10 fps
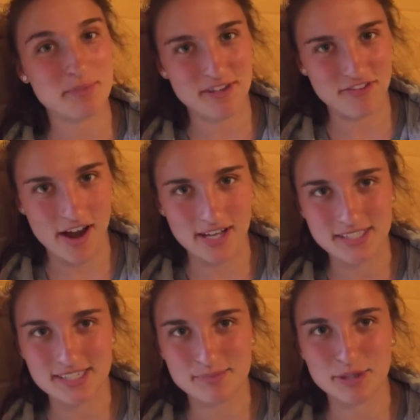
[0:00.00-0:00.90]
with my
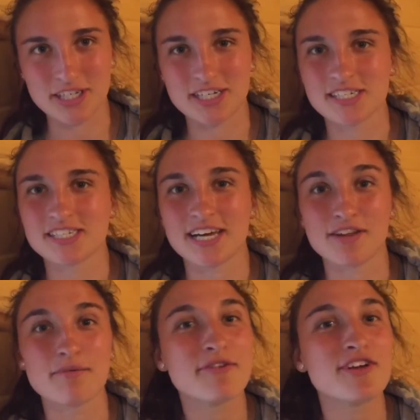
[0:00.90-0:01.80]
friends because I
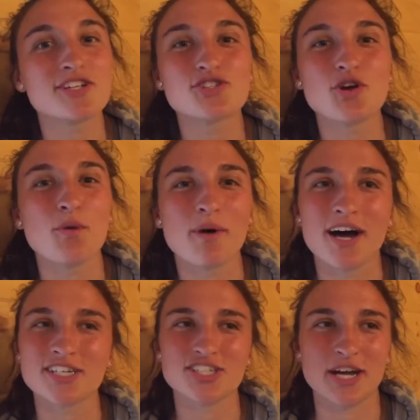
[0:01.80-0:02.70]
love my friends so
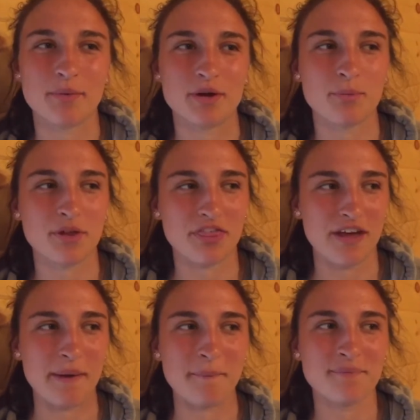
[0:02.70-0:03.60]
much and when I'm with
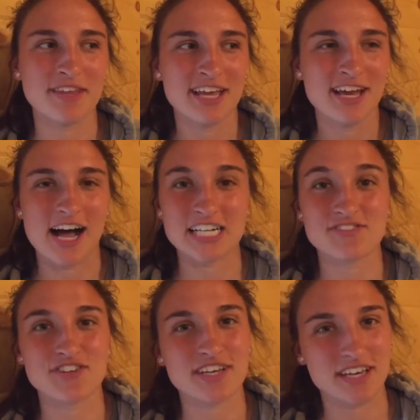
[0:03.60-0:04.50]
them, I
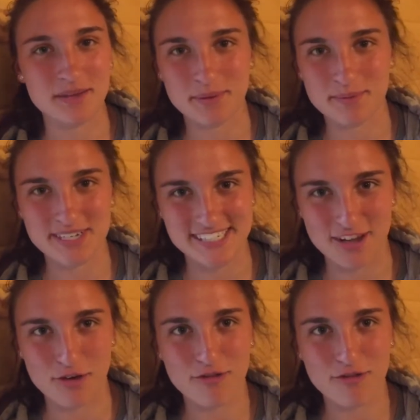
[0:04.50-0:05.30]
just feel like I can be myself.